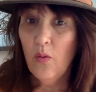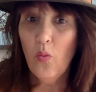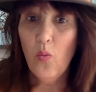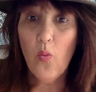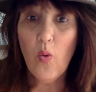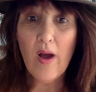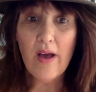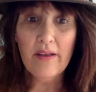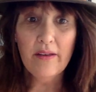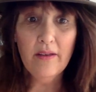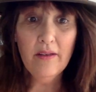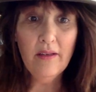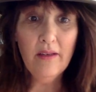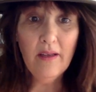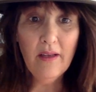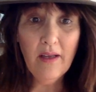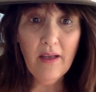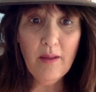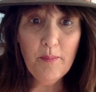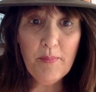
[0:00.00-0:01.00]
one
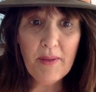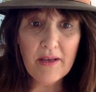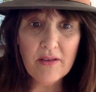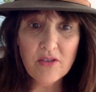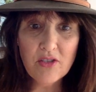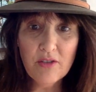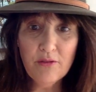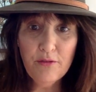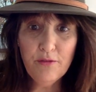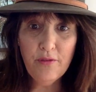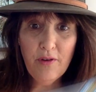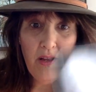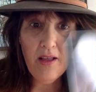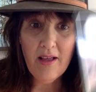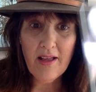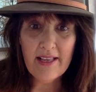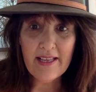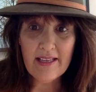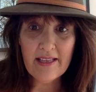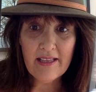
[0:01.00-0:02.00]
about a
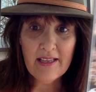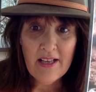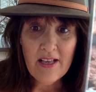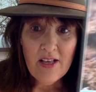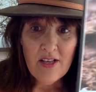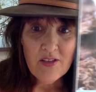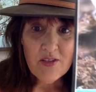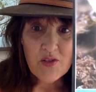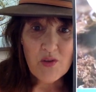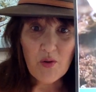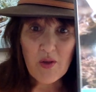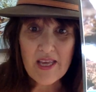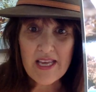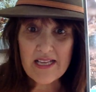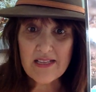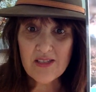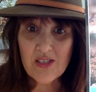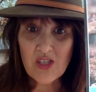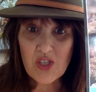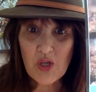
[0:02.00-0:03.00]
fly. So
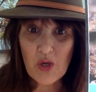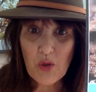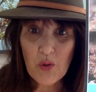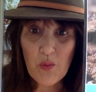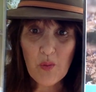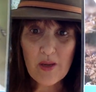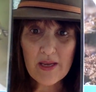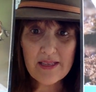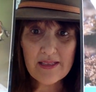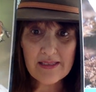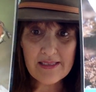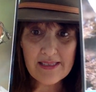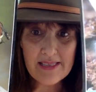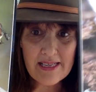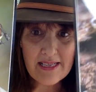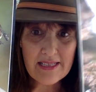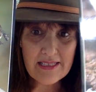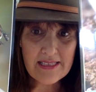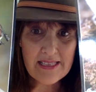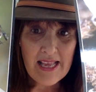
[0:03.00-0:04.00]
here's 2
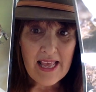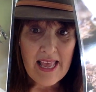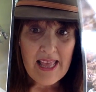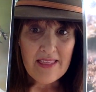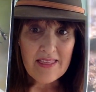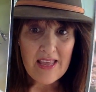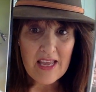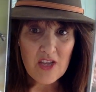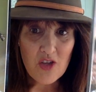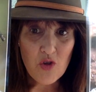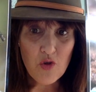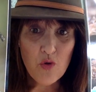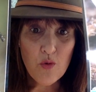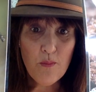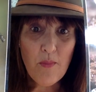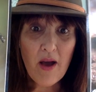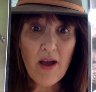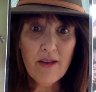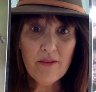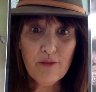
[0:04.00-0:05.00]
insects that you
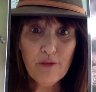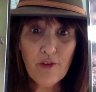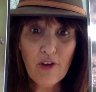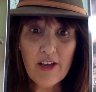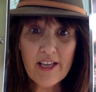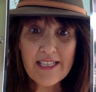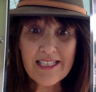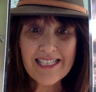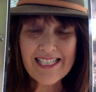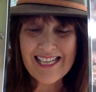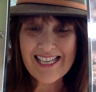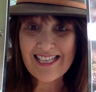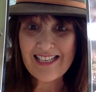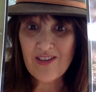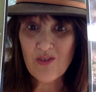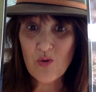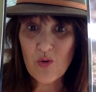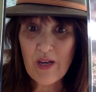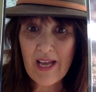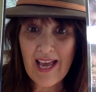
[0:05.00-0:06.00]
might find in
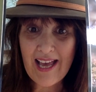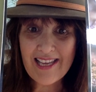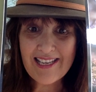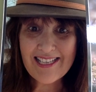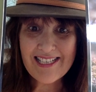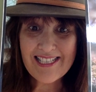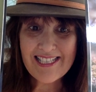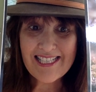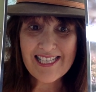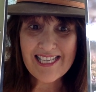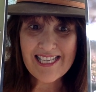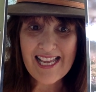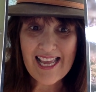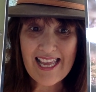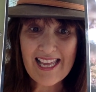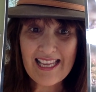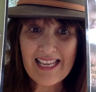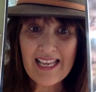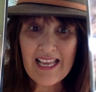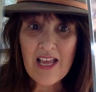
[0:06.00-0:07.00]
your garden
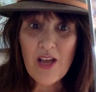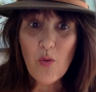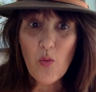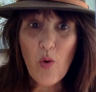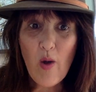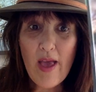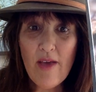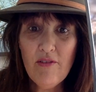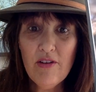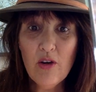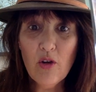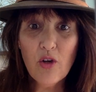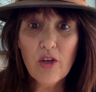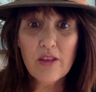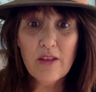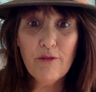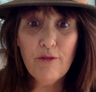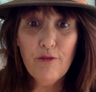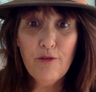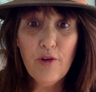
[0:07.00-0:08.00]
today. We'll have a look at
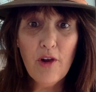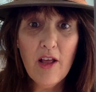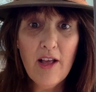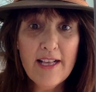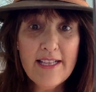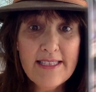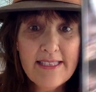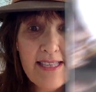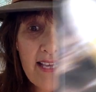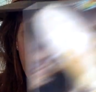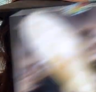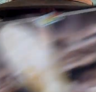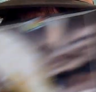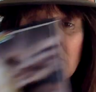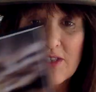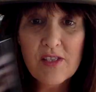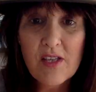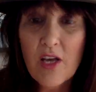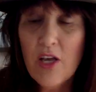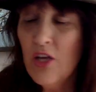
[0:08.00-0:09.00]
the fly sounds